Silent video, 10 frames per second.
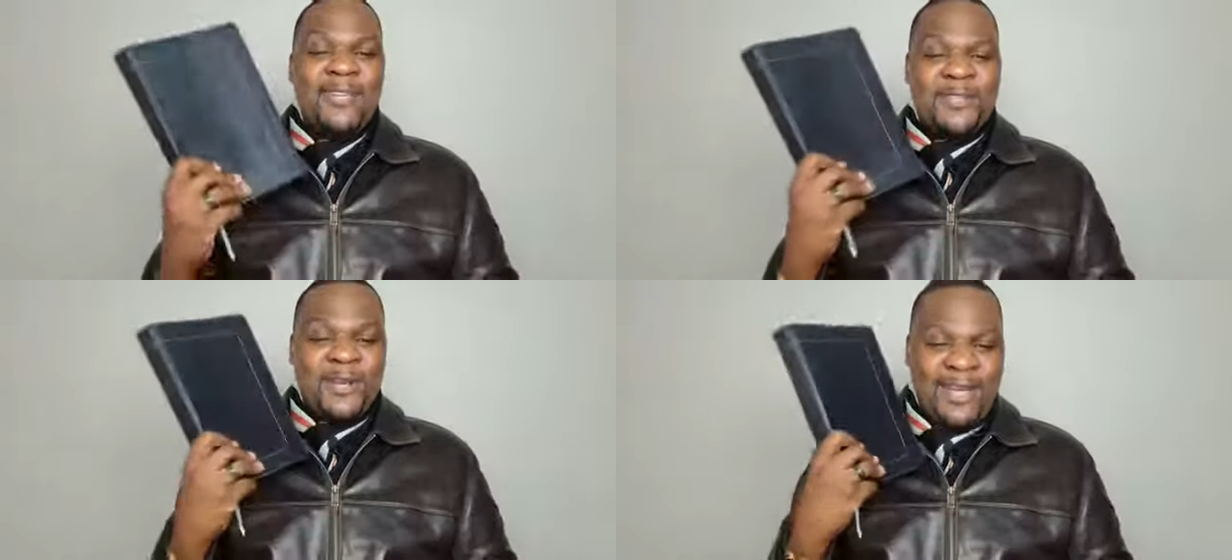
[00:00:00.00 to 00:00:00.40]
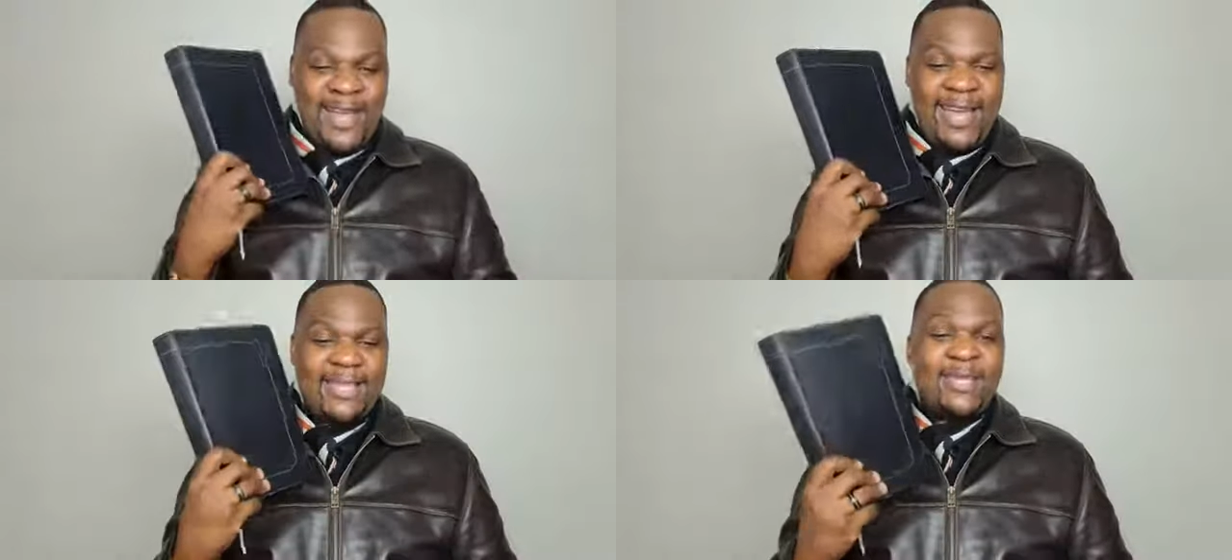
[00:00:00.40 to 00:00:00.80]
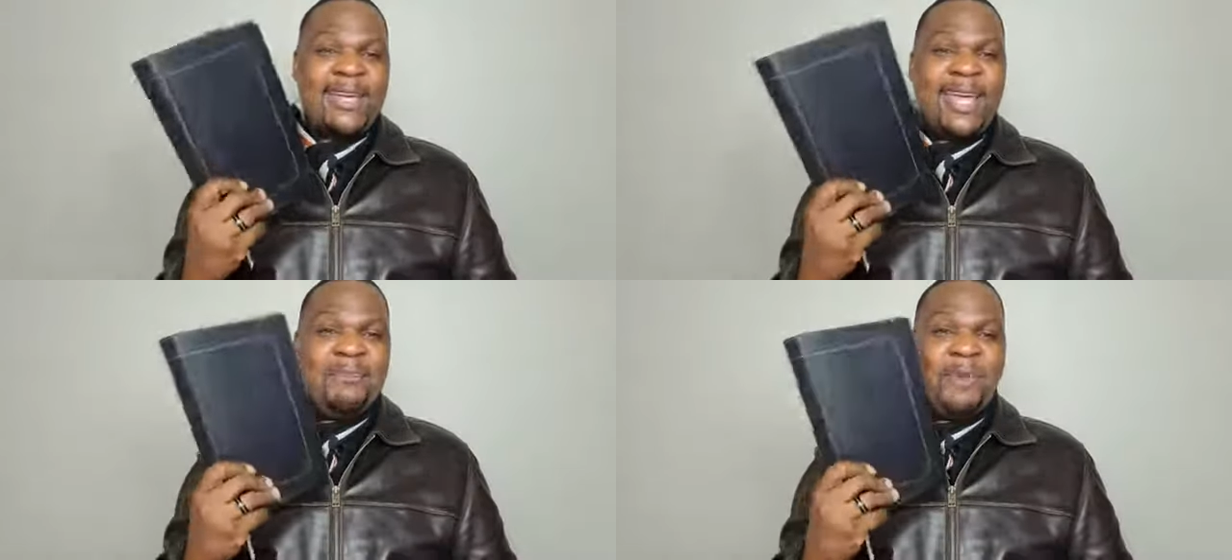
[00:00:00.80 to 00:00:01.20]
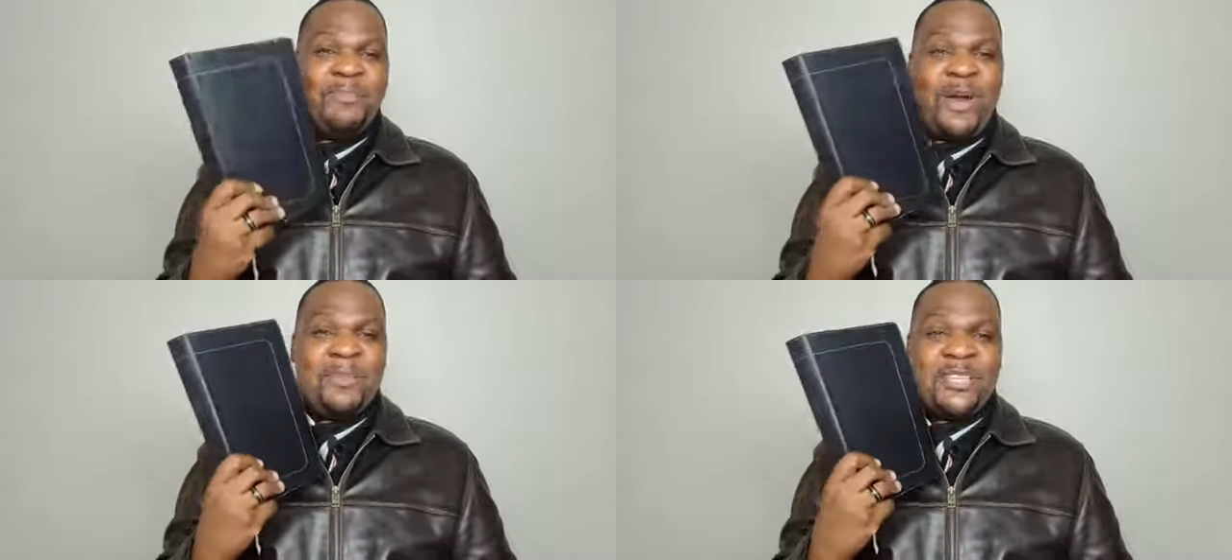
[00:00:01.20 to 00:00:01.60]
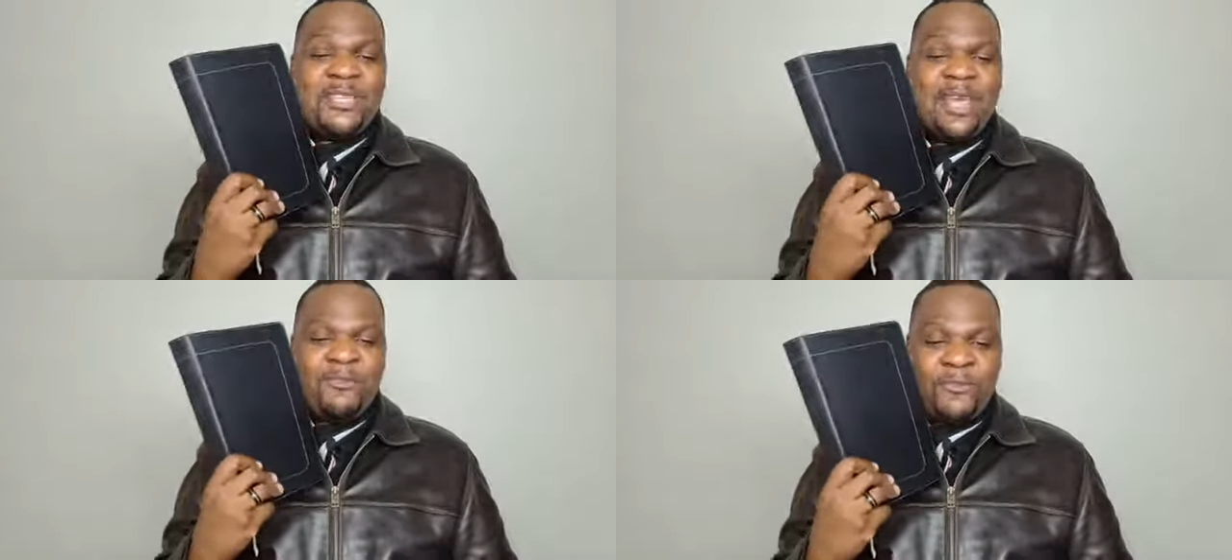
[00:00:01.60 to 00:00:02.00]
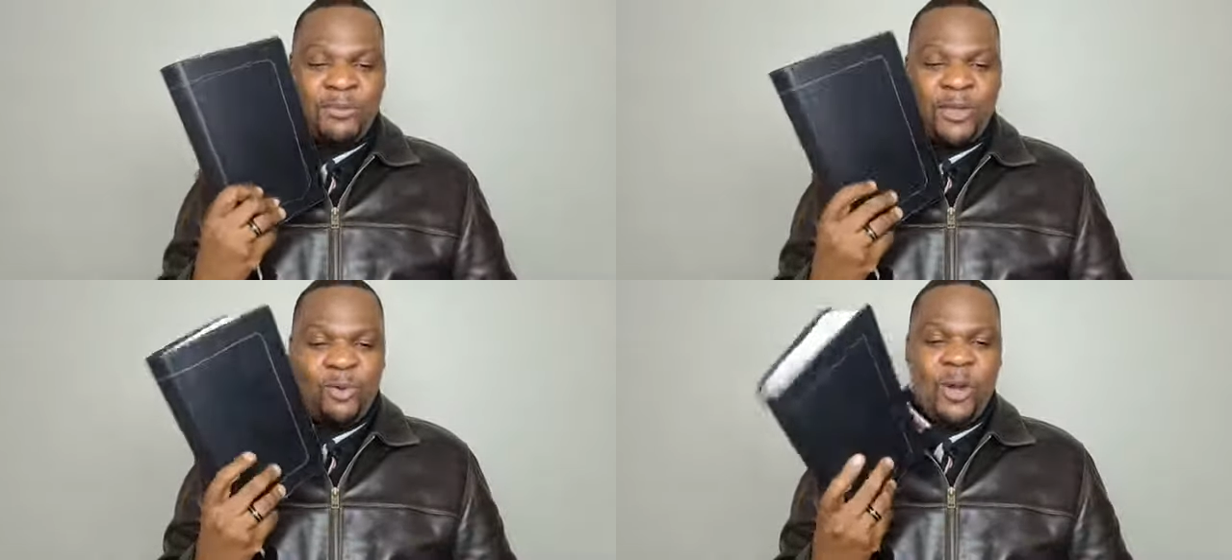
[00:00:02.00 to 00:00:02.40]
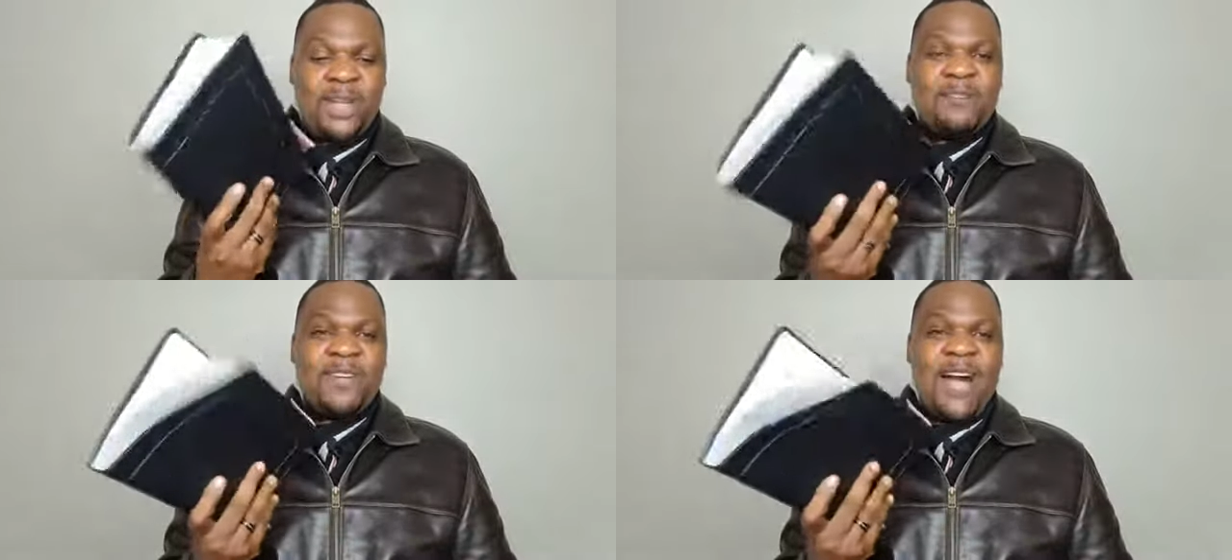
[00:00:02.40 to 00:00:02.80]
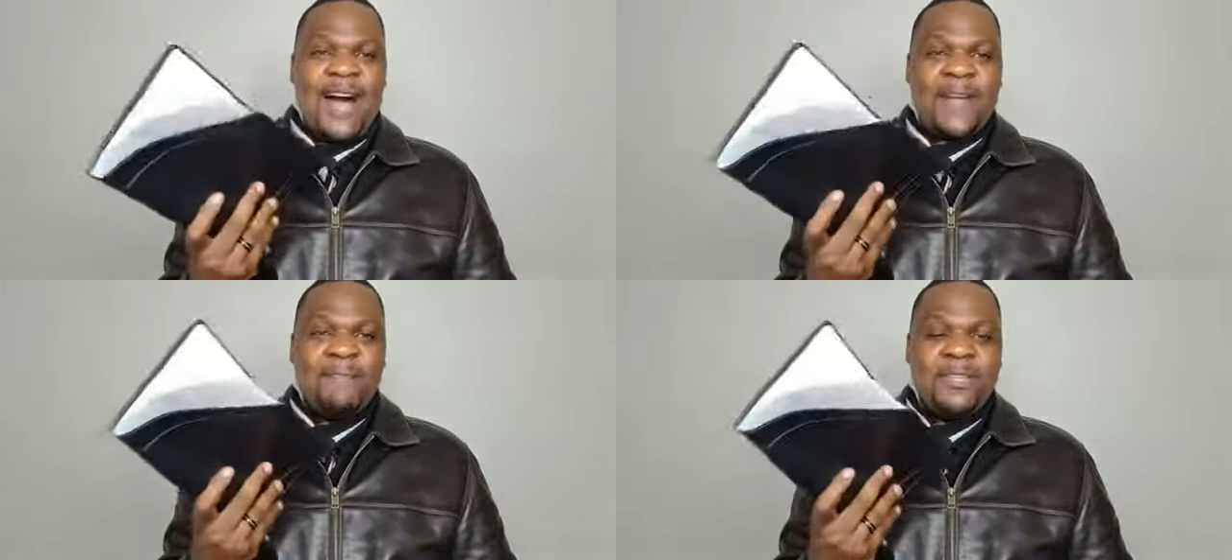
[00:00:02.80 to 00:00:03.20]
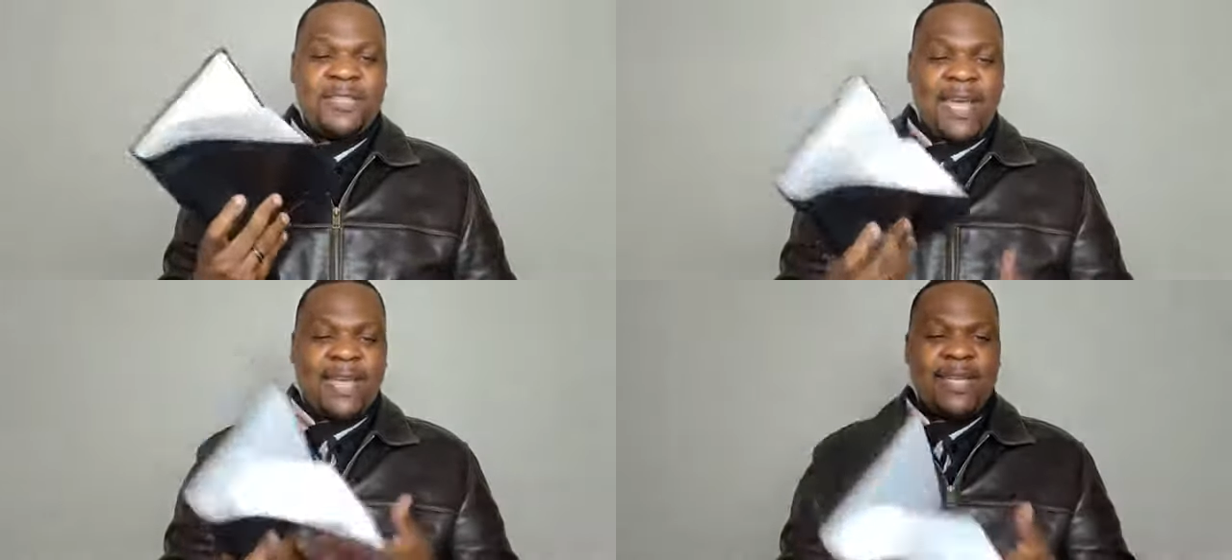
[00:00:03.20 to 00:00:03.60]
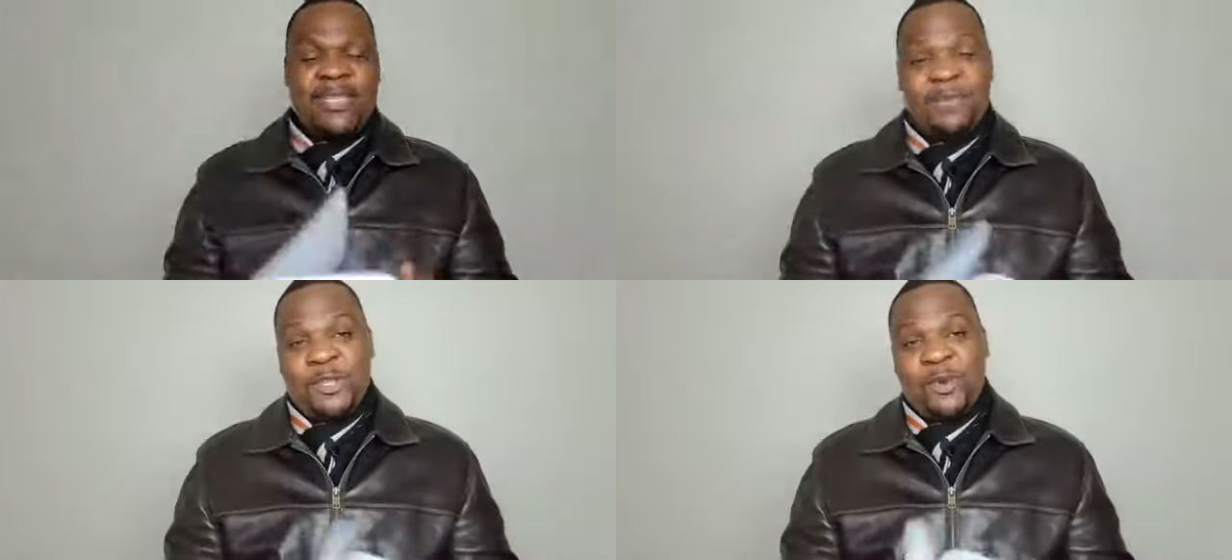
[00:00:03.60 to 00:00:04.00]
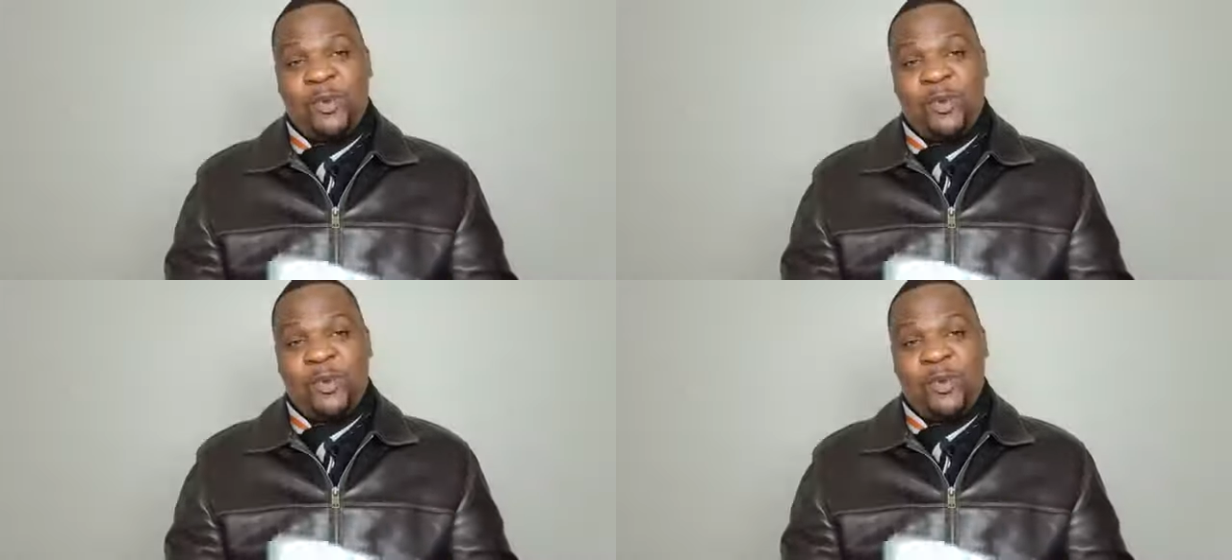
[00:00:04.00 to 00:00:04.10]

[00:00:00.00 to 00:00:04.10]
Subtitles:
So learn to claim a promise from the word of God. 2 Timothy